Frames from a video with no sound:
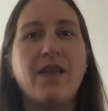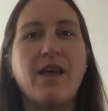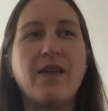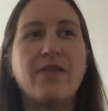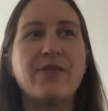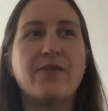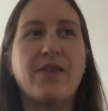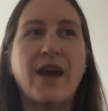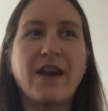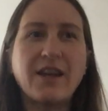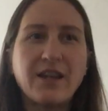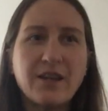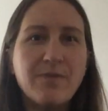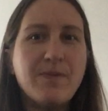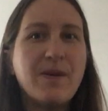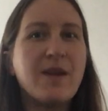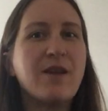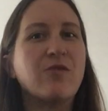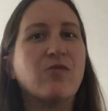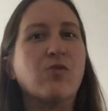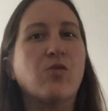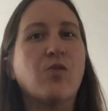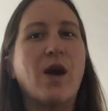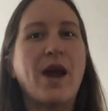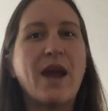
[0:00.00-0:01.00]
that could be
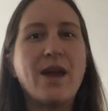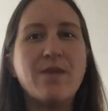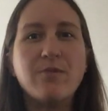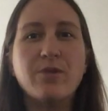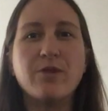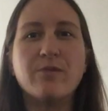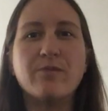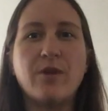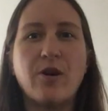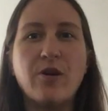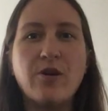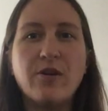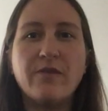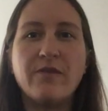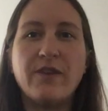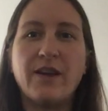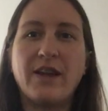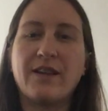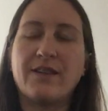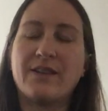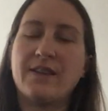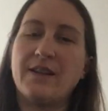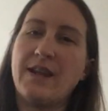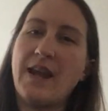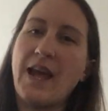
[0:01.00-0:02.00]
way more
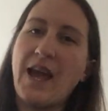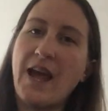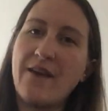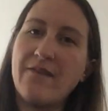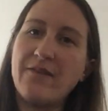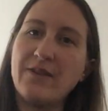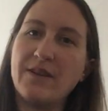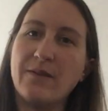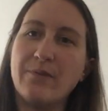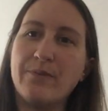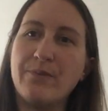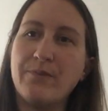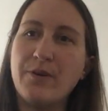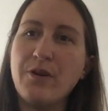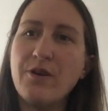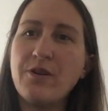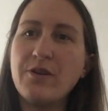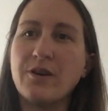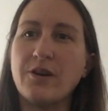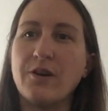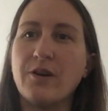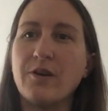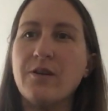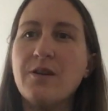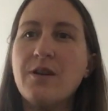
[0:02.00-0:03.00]
motivating than having a
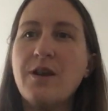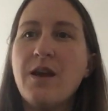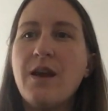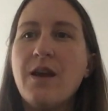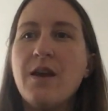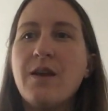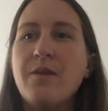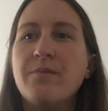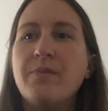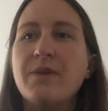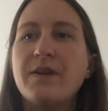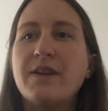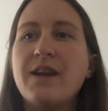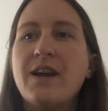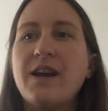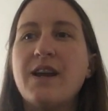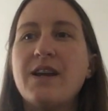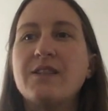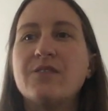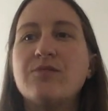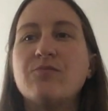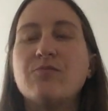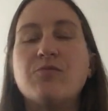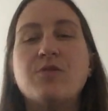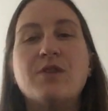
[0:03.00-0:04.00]
burger,
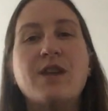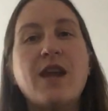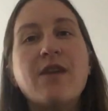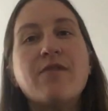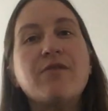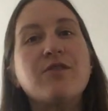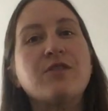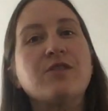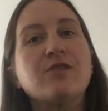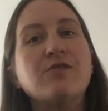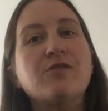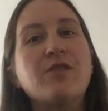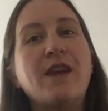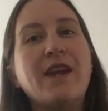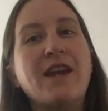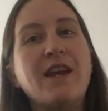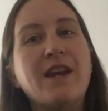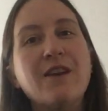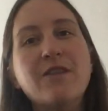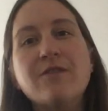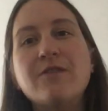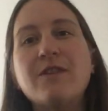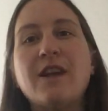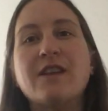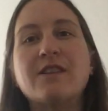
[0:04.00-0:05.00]
because whenever you
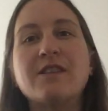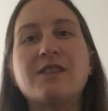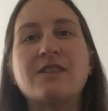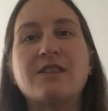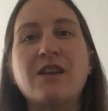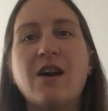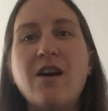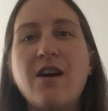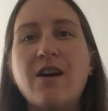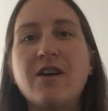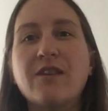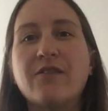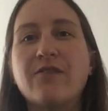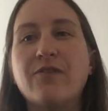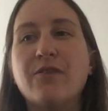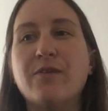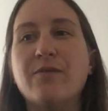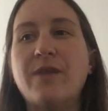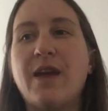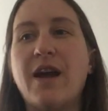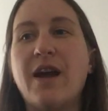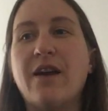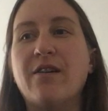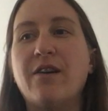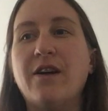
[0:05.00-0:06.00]
hear that song from
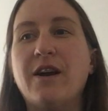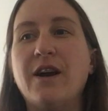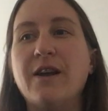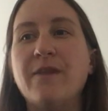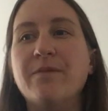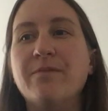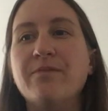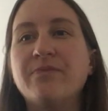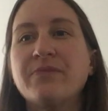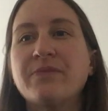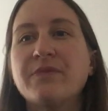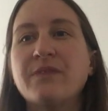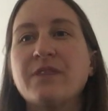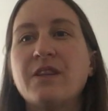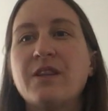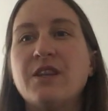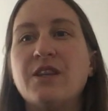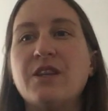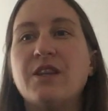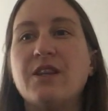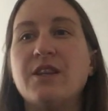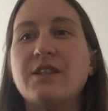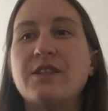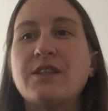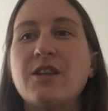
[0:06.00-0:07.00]
now on,
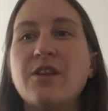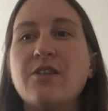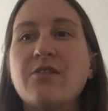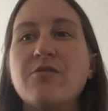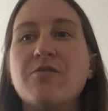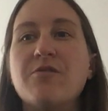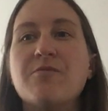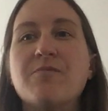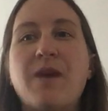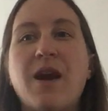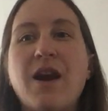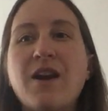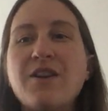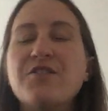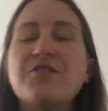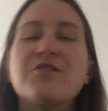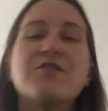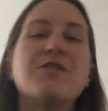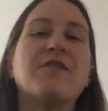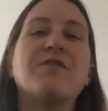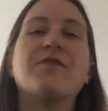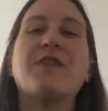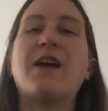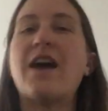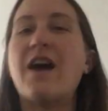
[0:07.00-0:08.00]
it's going to remind you
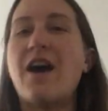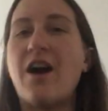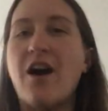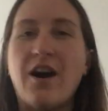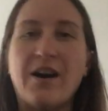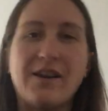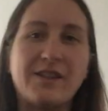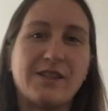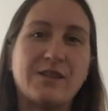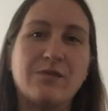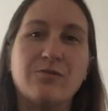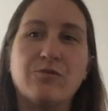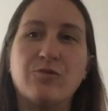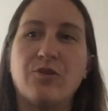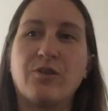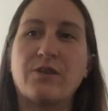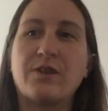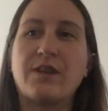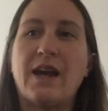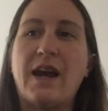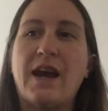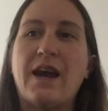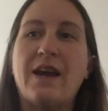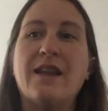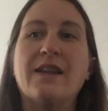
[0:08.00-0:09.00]
of that awesome
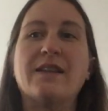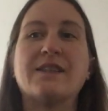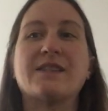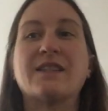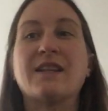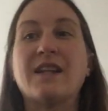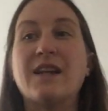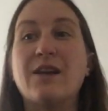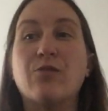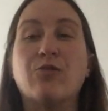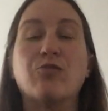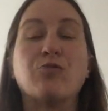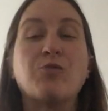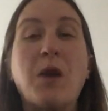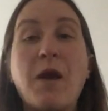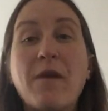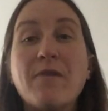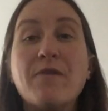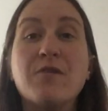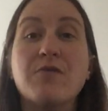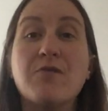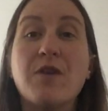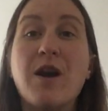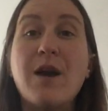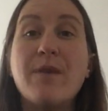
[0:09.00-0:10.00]
workout, and it's going to
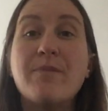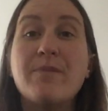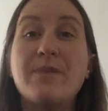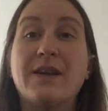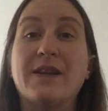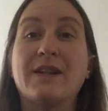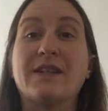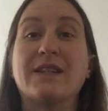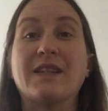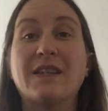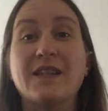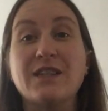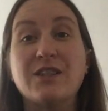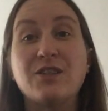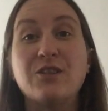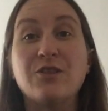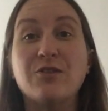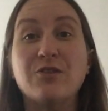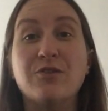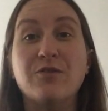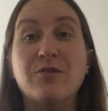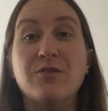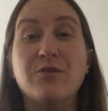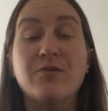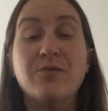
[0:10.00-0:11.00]
rev you up and get
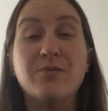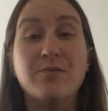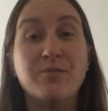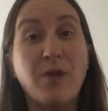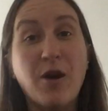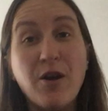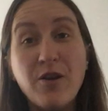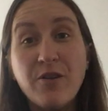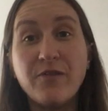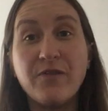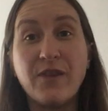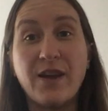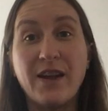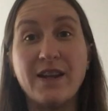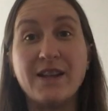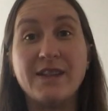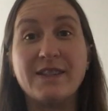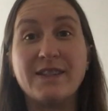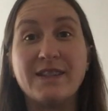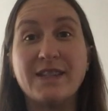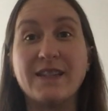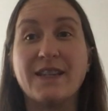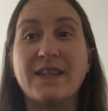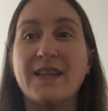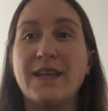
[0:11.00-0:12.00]
you motivated
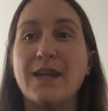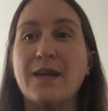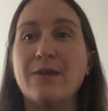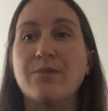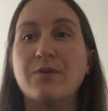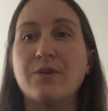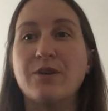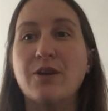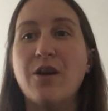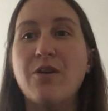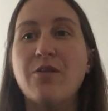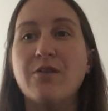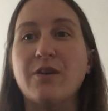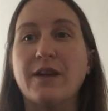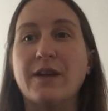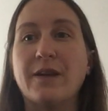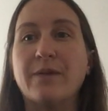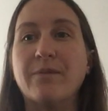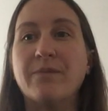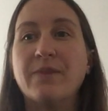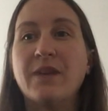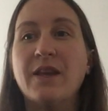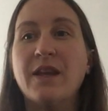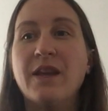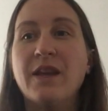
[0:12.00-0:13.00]
to keep going.
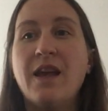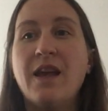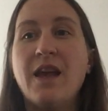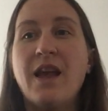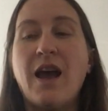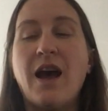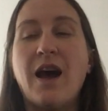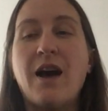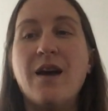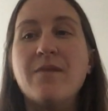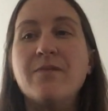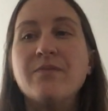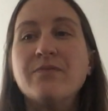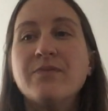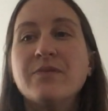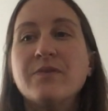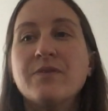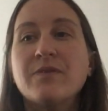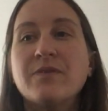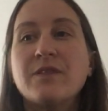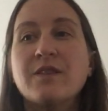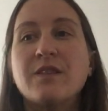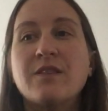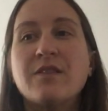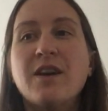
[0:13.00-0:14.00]

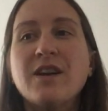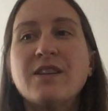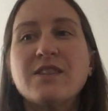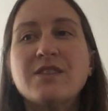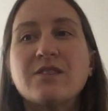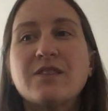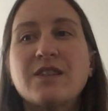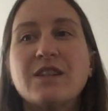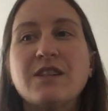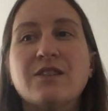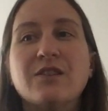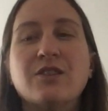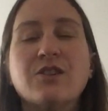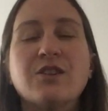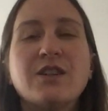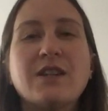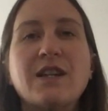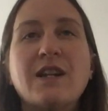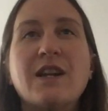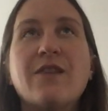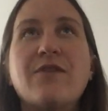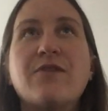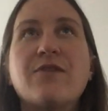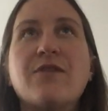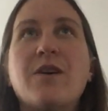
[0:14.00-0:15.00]
You also can look at
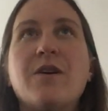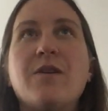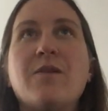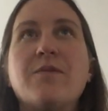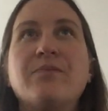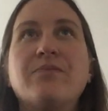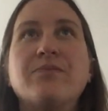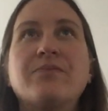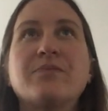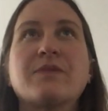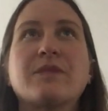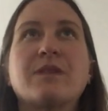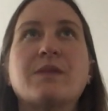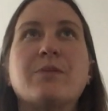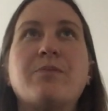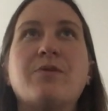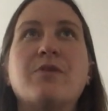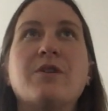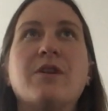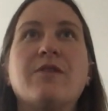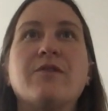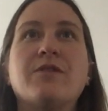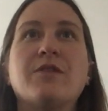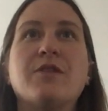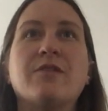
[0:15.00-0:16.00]
it from the
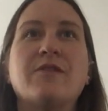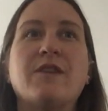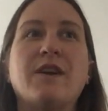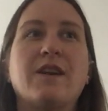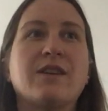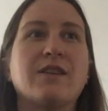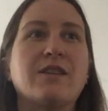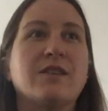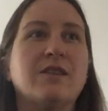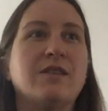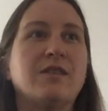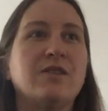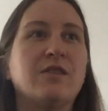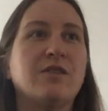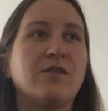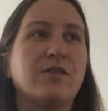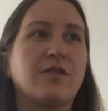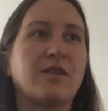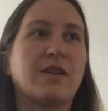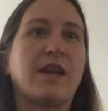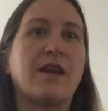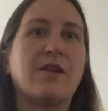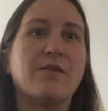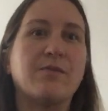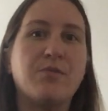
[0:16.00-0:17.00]
point of view of
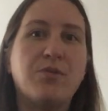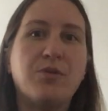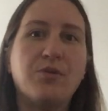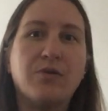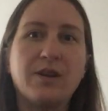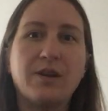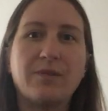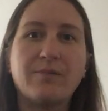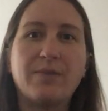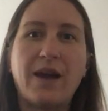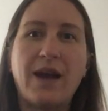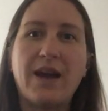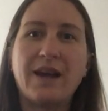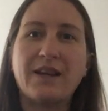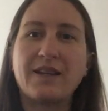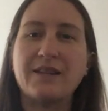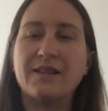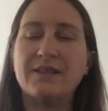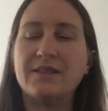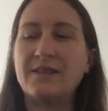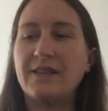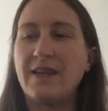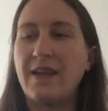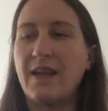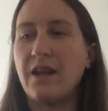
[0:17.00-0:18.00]
again, pulling back
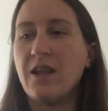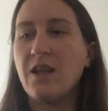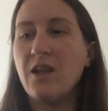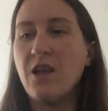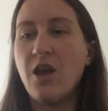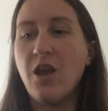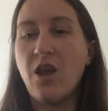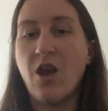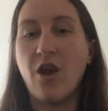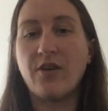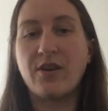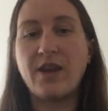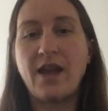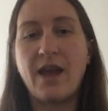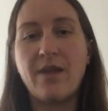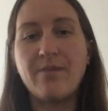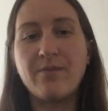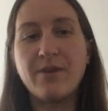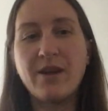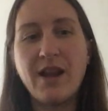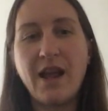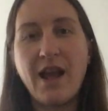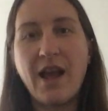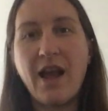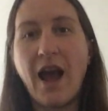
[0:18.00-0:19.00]
and saying, okay,
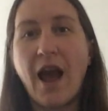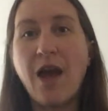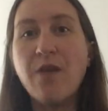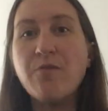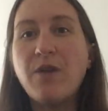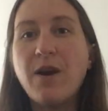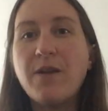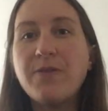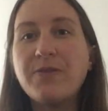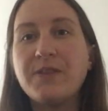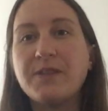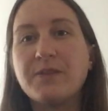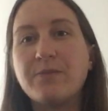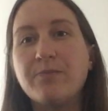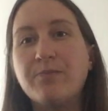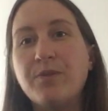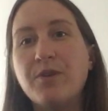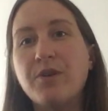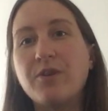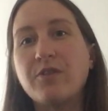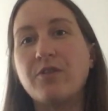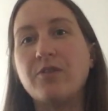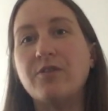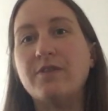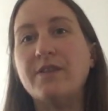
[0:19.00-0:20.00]
I want this
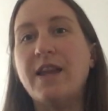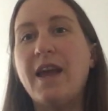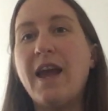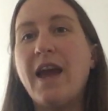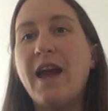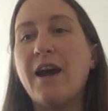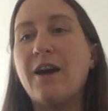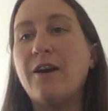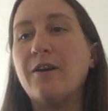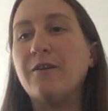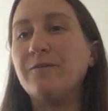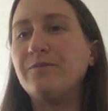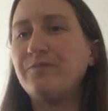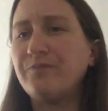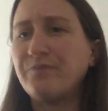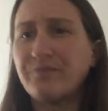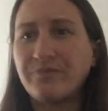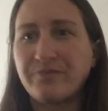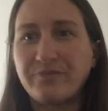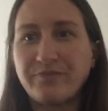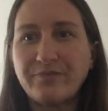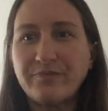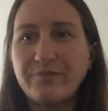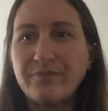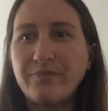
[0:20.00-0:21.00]
burger now,
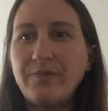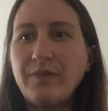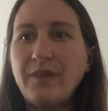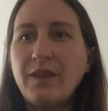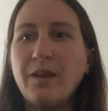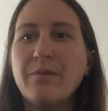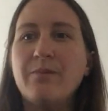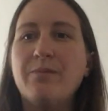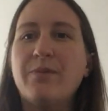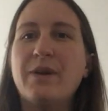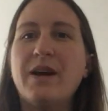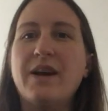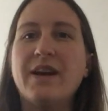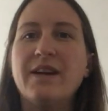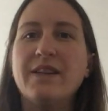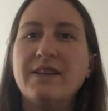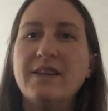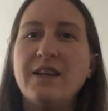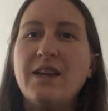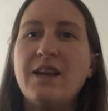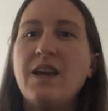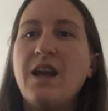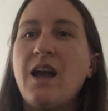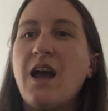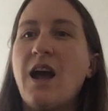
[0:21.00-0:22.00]
but
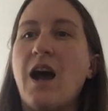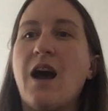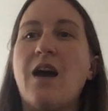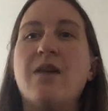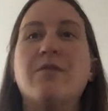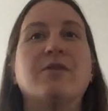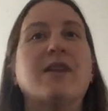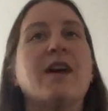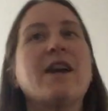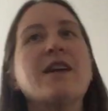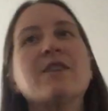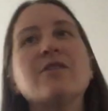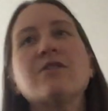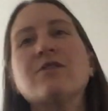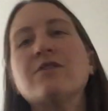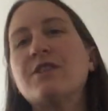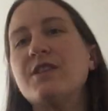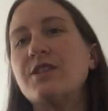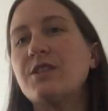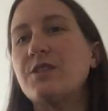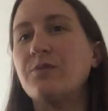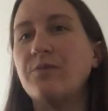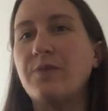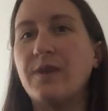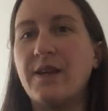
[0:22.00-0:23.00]
later
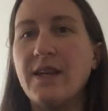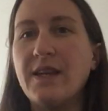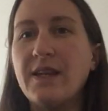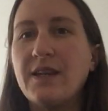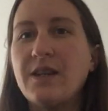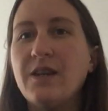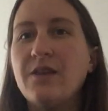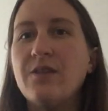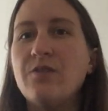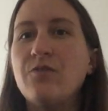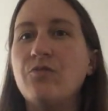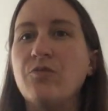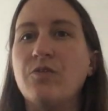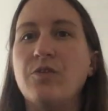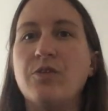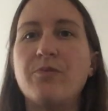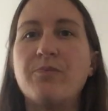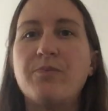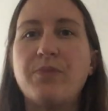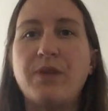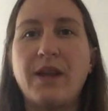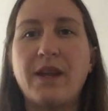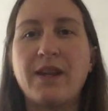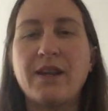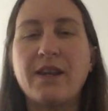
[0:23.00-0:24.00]
this week we're
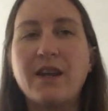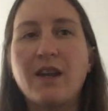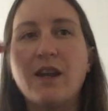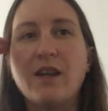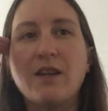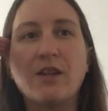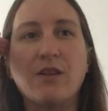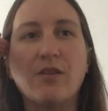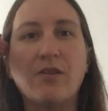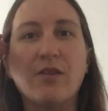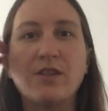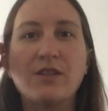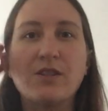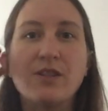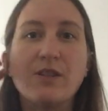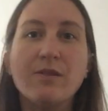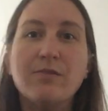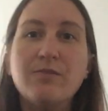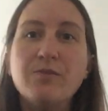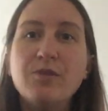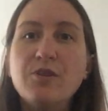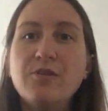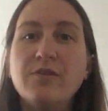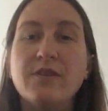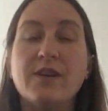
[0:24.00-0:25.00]
planning on going to the
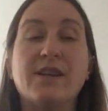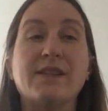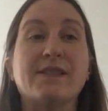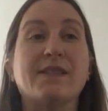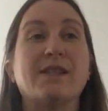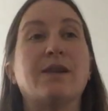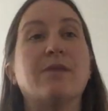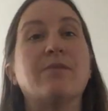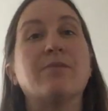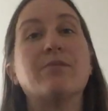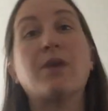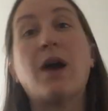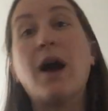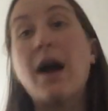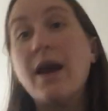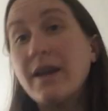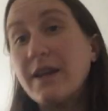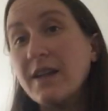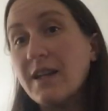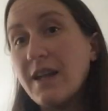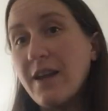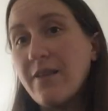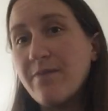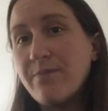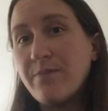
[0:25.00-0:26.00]
movies, and I'm probably
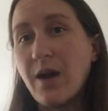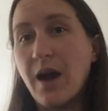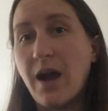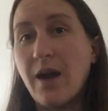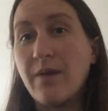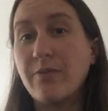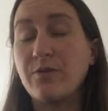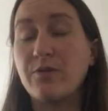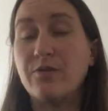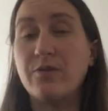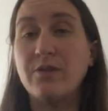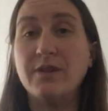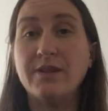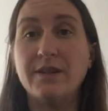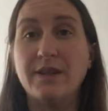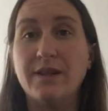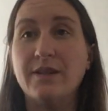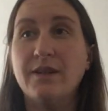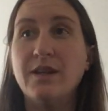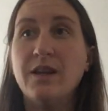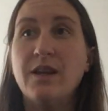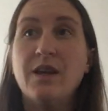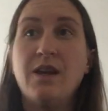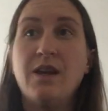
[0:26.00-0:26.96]
going to have popcorn, and